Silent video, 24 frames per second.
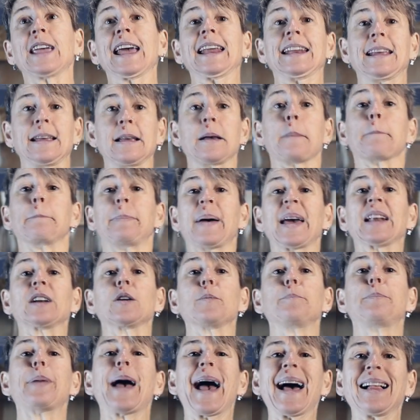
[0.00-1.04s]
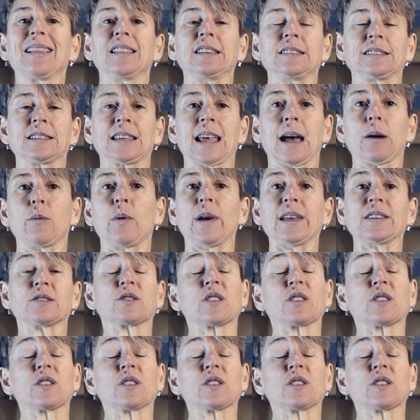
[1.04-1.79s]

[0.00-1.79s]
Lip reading: getting better balance that way.